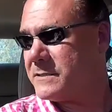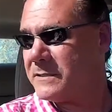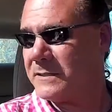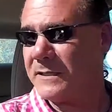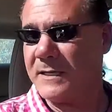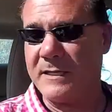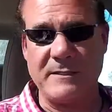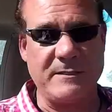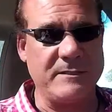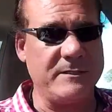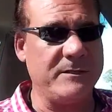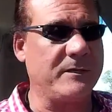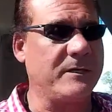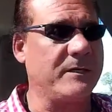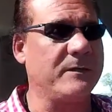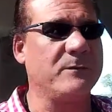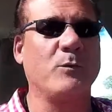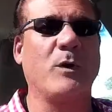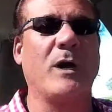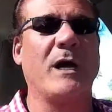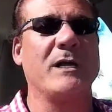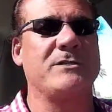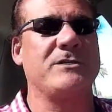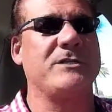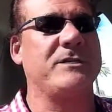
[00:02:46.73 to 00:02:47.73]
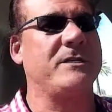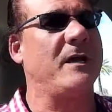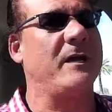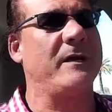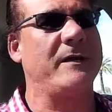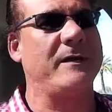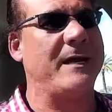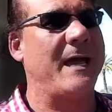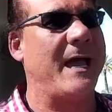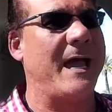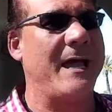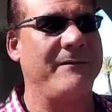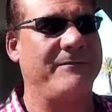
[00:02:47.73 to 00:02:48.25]
and you could watch it on
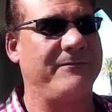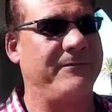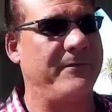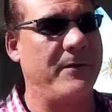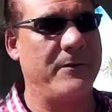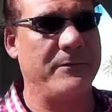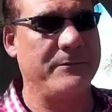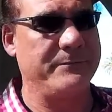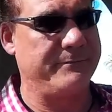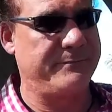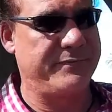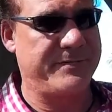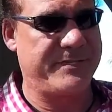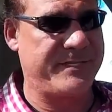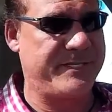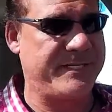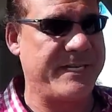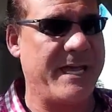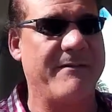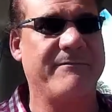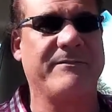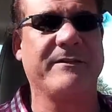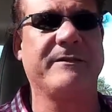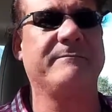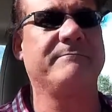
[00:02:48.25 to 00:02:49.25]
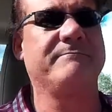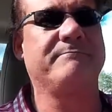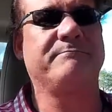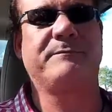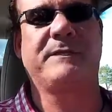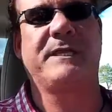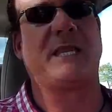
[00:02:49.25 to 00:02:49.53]
an iPhone 7